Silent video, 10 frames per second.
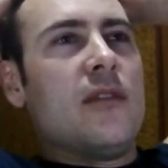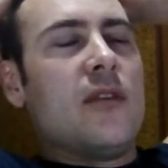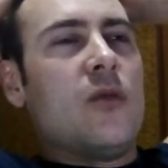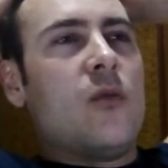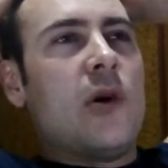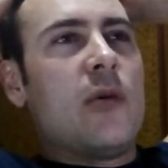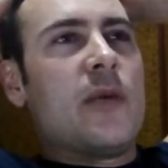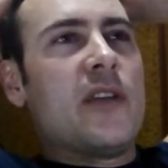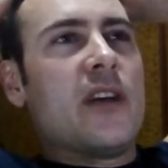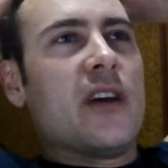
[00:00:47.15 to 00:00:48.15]
what would
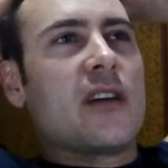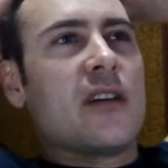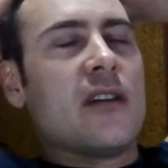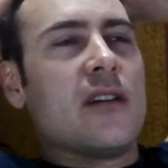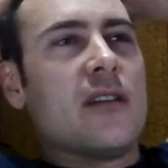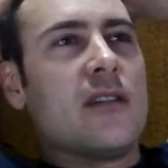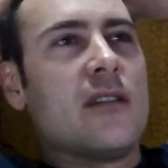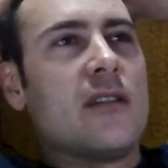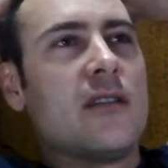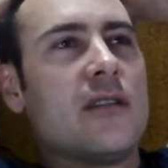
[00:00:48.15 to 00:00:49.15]
be like a
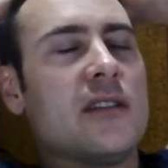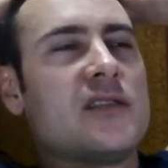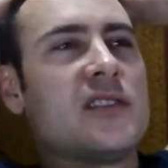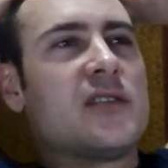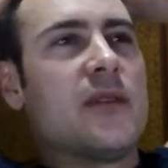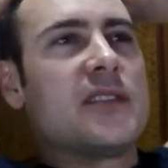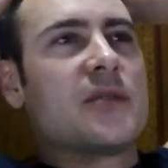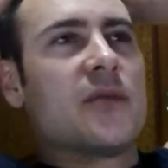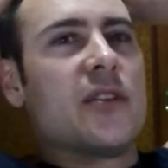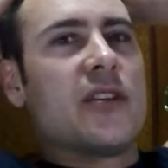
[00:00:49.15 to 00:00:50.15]

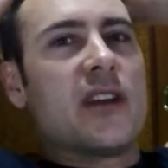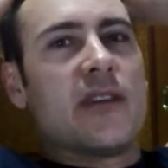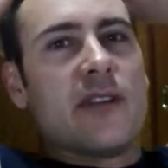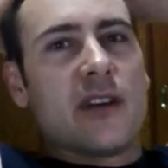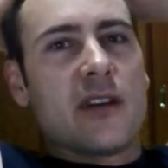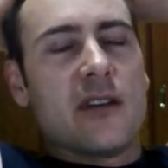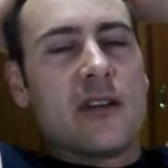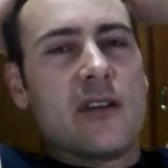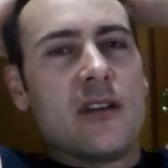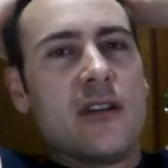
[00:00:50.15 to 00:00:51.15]
situation where you could have like a
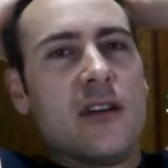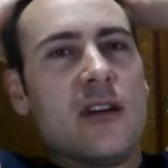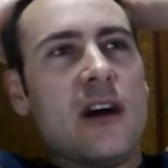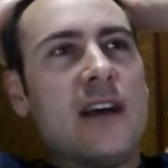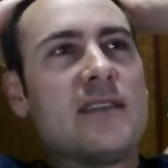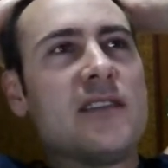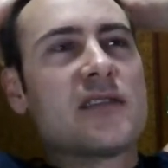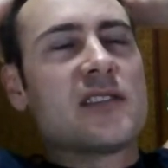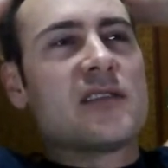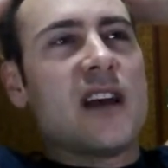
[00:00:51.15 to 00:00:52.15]
ideal
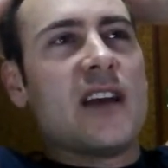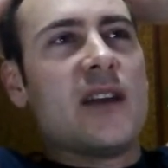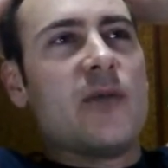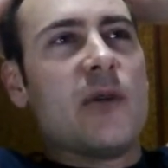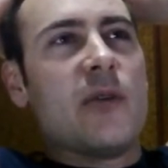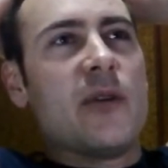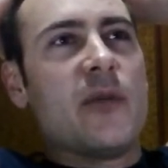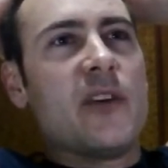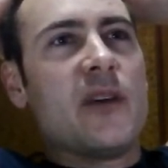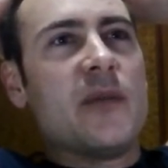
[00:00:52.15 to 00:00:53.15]
society? What would it
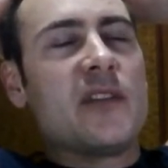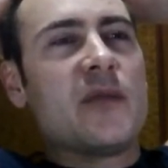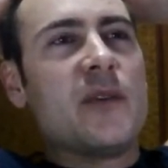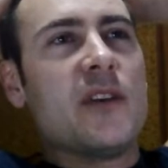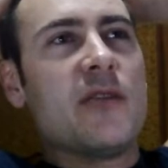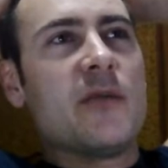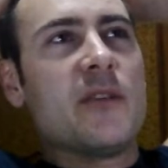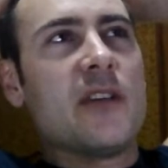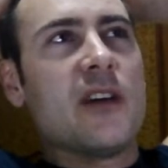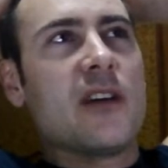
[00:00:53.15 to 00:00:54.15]
be? I mean, to me, it would be
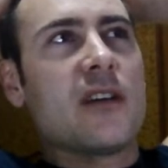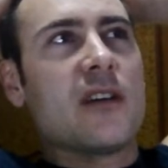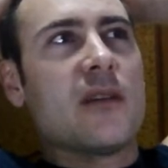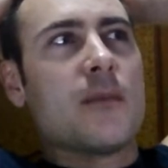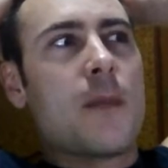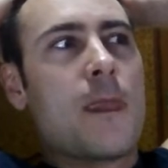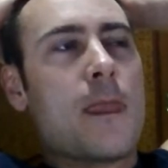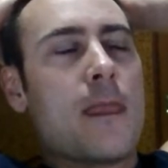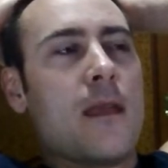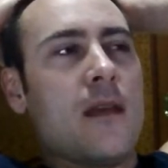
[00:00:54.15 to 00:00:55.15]
like
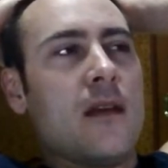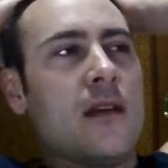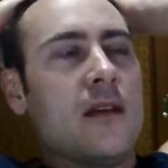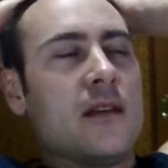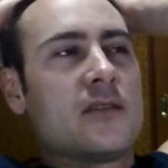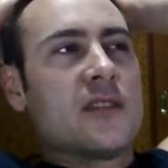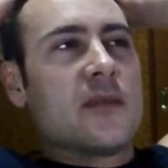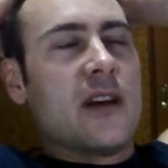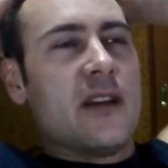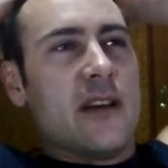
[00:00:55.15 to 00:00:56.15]
some
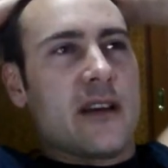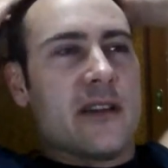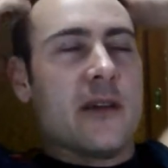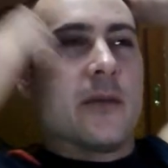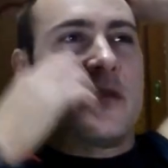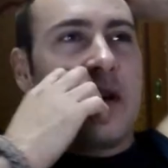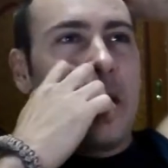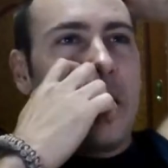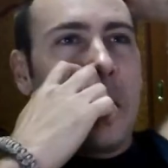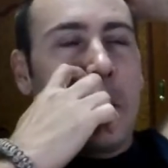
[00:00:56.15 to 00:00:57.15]
kind of like a
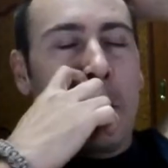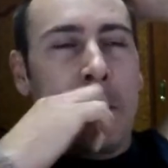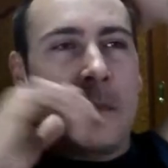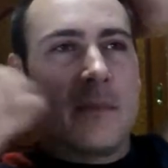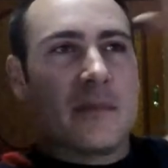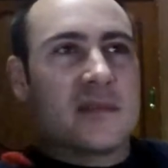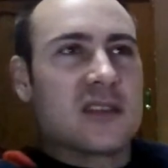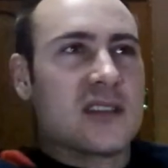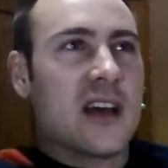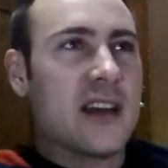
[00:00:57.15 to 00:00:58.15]
libertarian
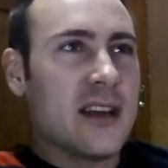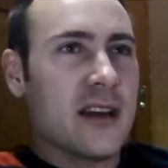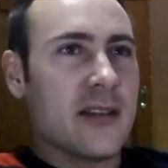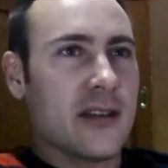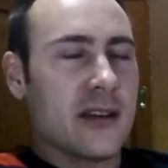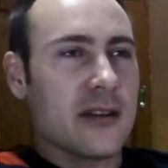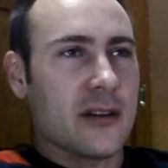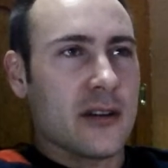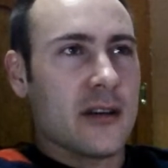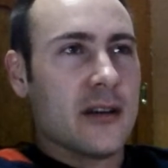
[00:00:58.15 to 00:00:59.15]
society, I think,
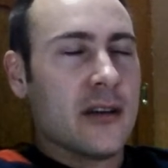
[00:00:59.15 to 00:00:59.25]
or